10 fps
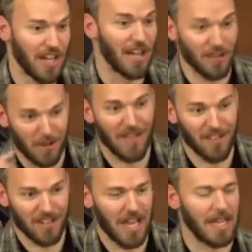yet because we
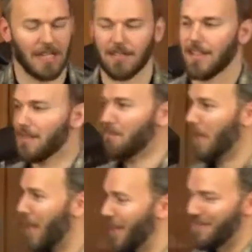haven't done it,
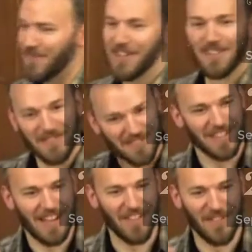but
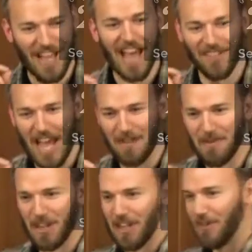
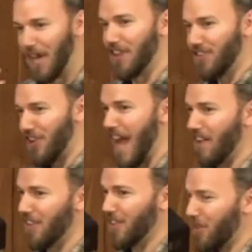we've got a
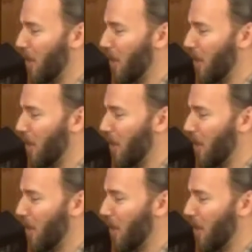strategy that's